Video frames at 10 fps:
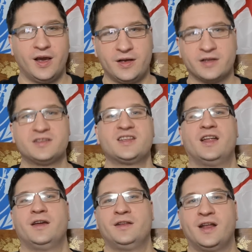and then
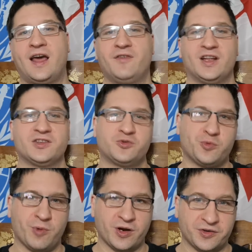sell and then having that
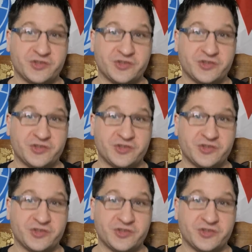supermarket